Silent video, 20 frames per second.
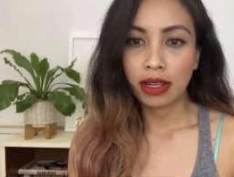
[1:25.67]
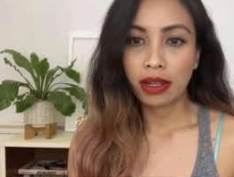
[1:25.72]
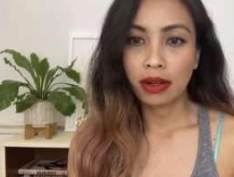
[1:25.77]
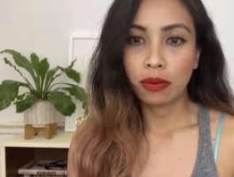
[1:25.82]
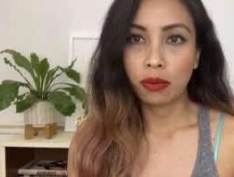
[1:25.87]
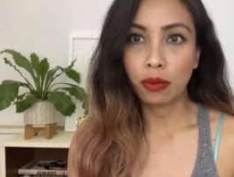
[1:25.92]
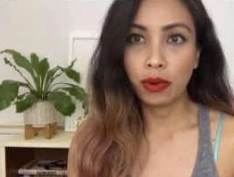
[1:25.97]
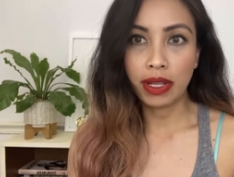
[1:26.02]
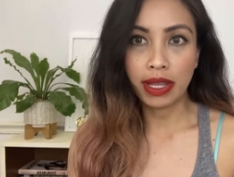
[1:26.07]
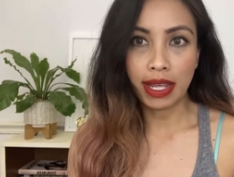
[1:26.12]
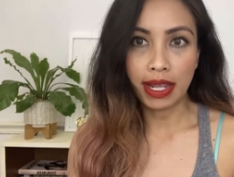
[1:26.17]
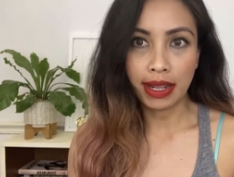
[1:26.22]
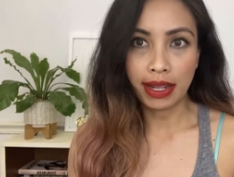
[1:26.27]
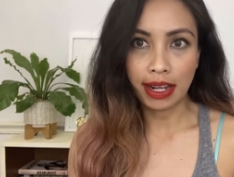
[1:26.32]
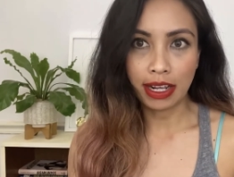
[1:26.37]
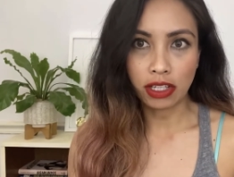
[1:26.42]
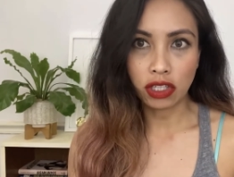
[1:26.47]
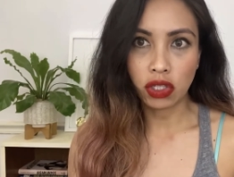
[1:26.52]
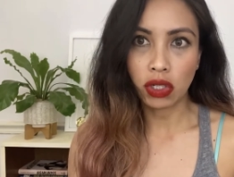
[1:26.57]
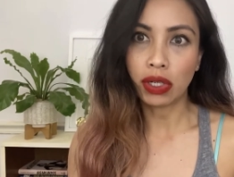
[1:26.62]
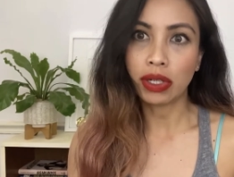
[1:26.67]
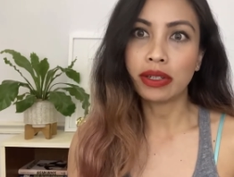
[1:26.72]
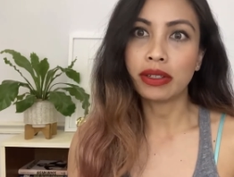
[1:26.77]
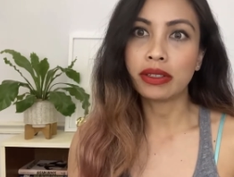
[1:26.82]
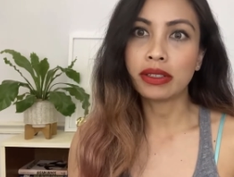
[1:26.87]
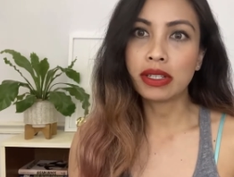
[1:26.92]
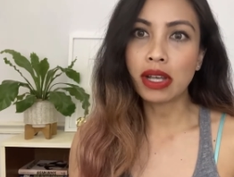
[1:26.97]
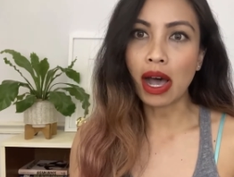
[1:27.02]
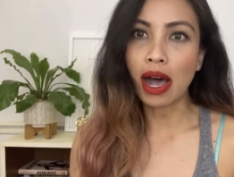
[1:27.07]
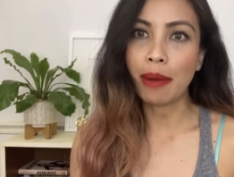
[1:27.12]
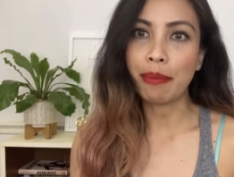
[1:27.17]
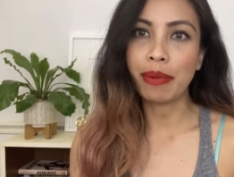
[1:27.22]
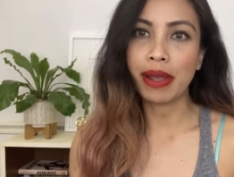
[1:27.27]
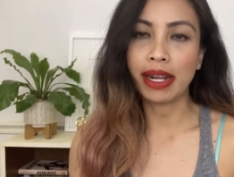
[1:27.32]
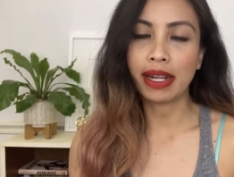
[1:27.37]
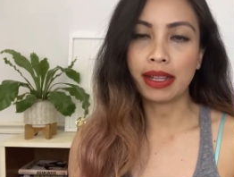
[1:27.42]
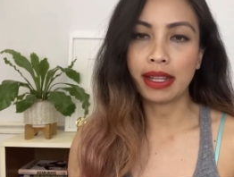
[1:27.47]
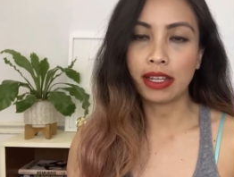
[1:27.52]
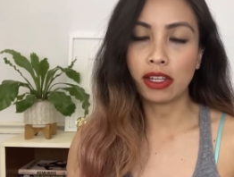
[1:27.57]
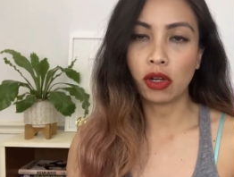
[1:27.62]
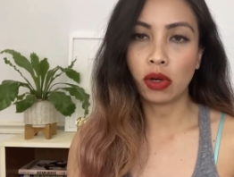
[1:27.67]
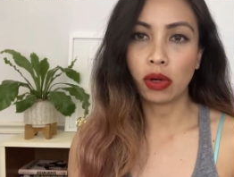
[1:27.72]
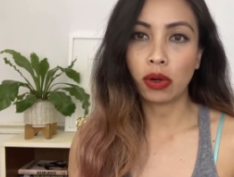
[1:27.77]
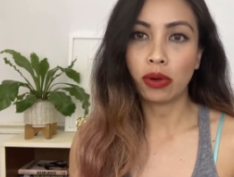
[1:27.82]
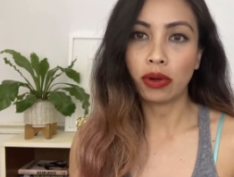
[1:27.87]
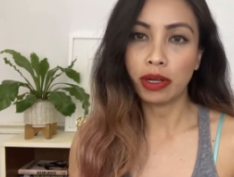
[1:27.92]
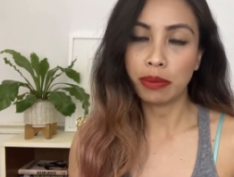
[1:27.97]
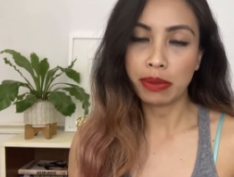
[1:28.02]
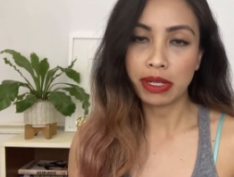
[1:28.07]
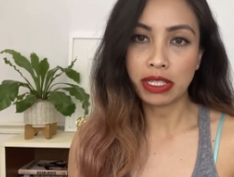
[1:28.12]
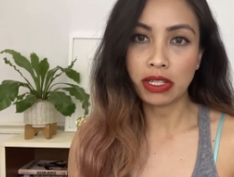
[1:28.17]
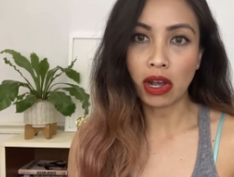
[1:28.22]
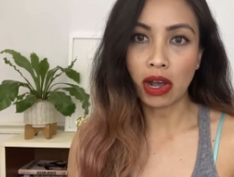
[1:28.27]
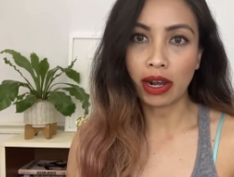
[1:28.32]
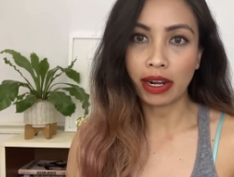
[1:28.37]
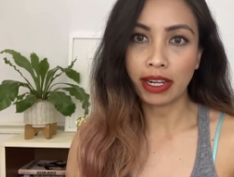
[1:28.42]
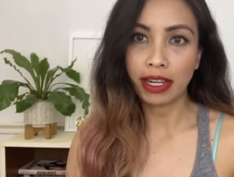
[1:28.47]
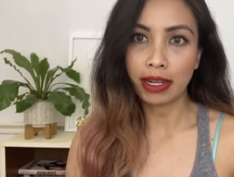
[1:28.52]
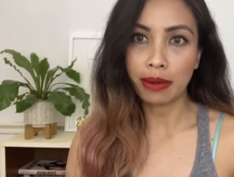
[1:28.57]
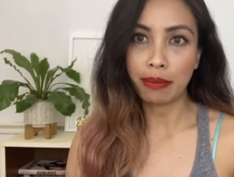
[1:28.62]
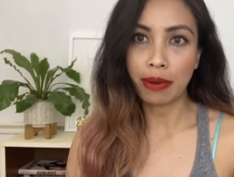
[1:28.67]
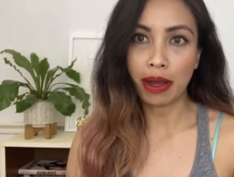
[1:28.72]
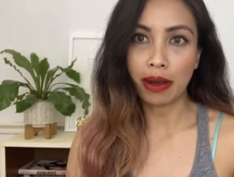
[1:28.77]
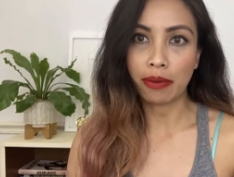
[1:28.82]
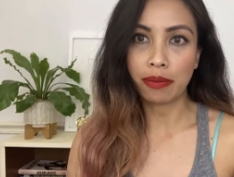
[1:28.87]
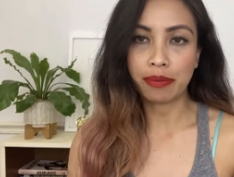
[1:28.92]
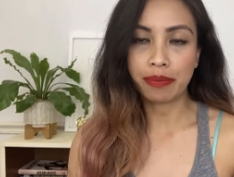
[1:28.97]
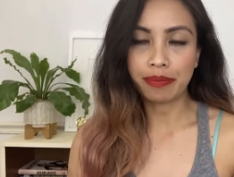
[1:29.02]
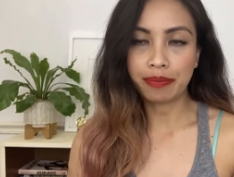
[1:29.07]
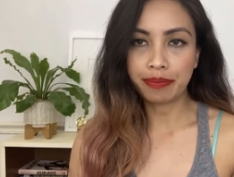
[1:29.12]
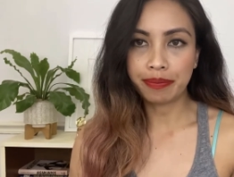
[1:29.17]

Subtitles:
within that certain topic that you're going to be talking about?